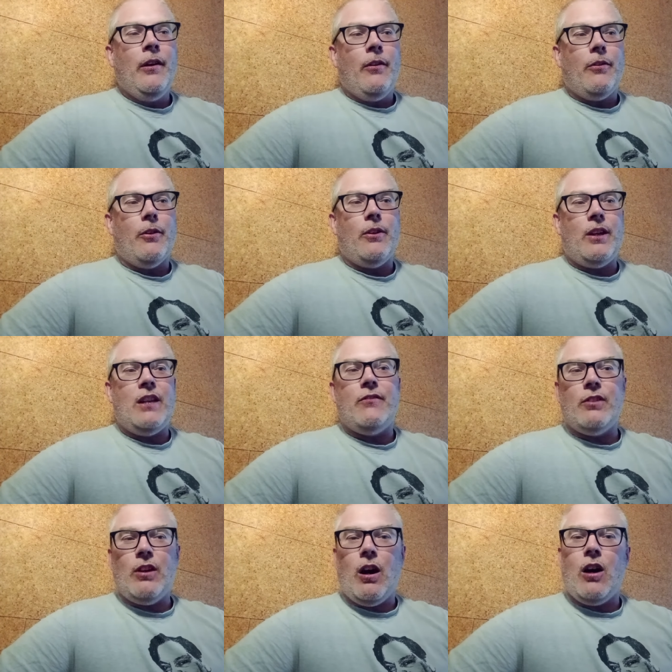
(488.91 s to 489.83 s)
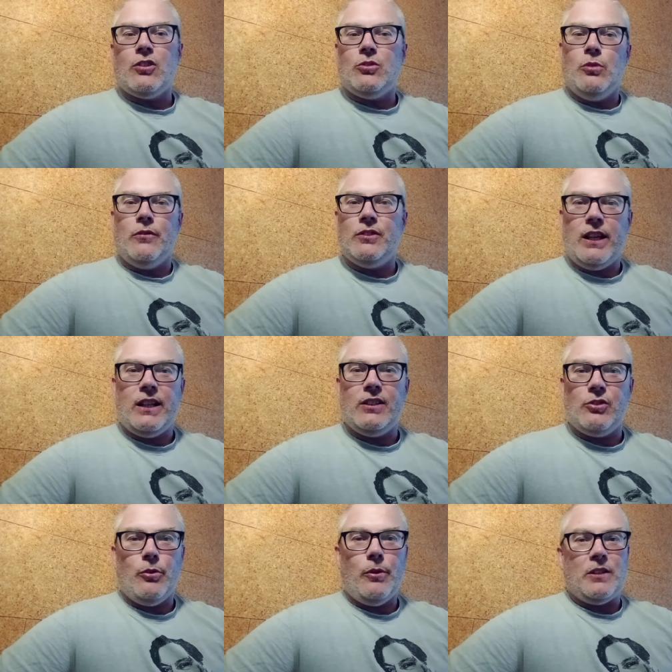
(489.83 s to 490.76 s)
that even Arsenal have said is
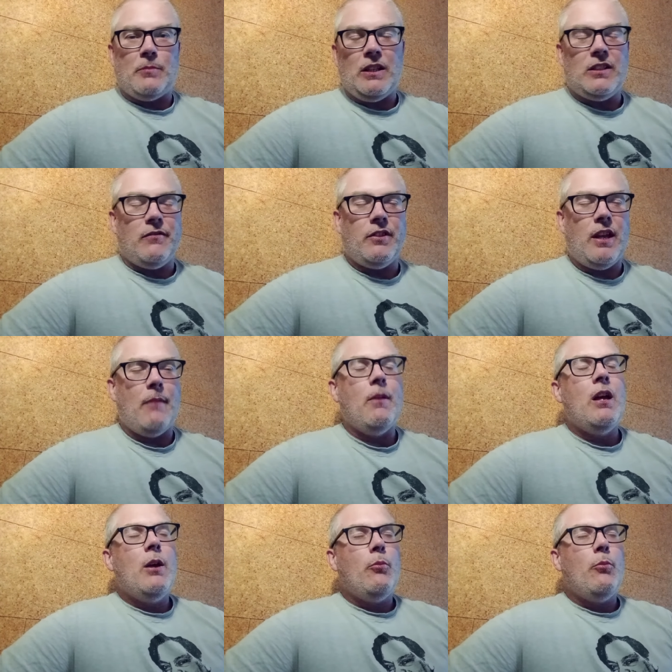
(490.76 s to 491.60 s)
too expensive for them,